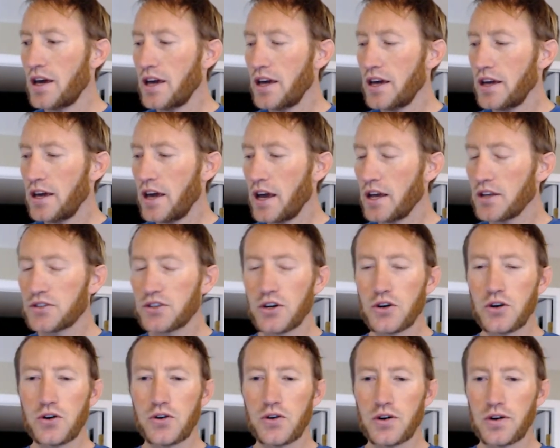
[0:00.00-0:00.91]
Yeah,
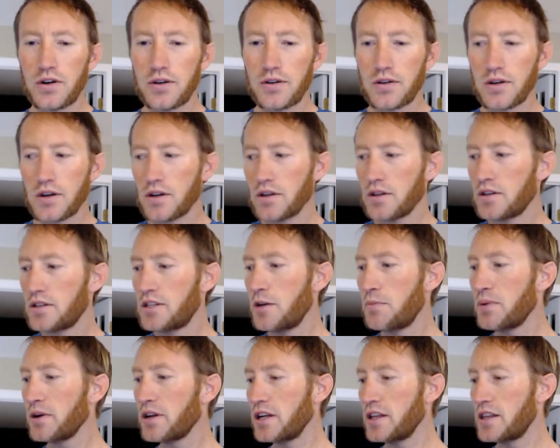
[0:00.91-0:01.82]
so
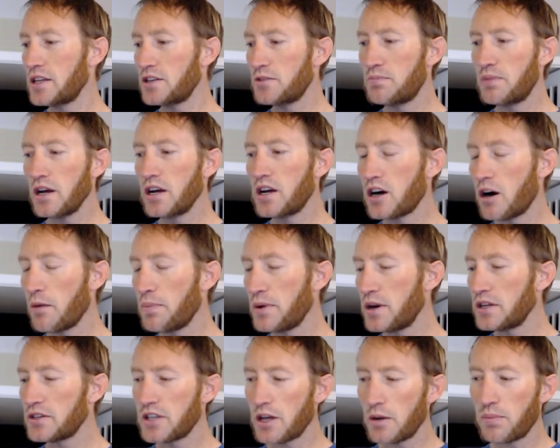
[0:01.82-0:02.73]
typically these big
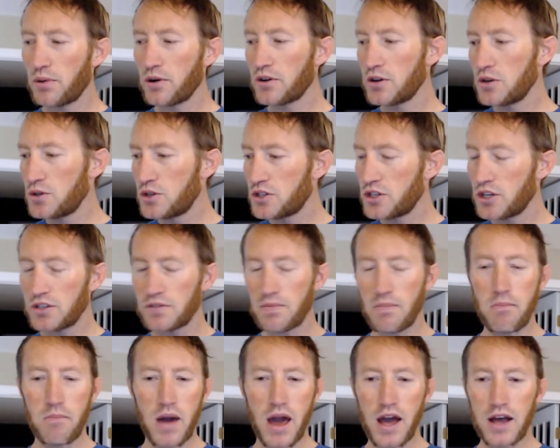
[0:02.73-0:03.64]
companies that produce just
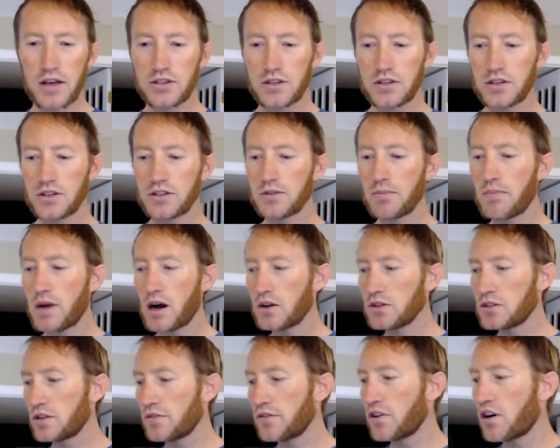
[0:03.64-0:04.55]
masses
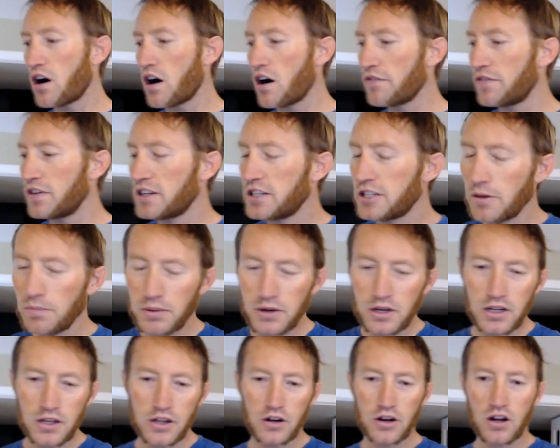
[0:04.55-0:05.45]
amounts of coffee,
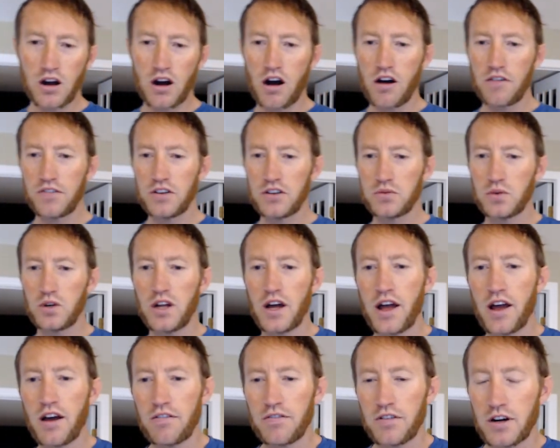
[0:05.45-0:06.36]
typically their coffees will
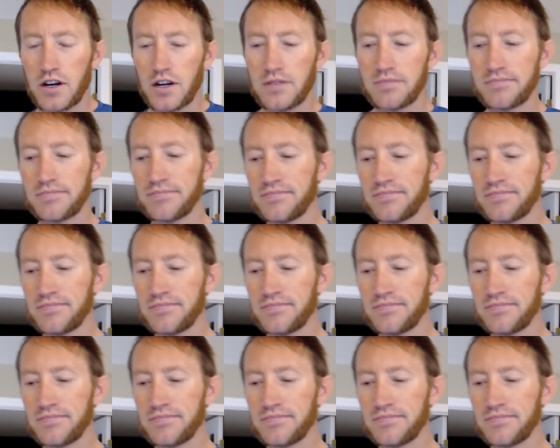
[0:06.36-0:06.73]
have a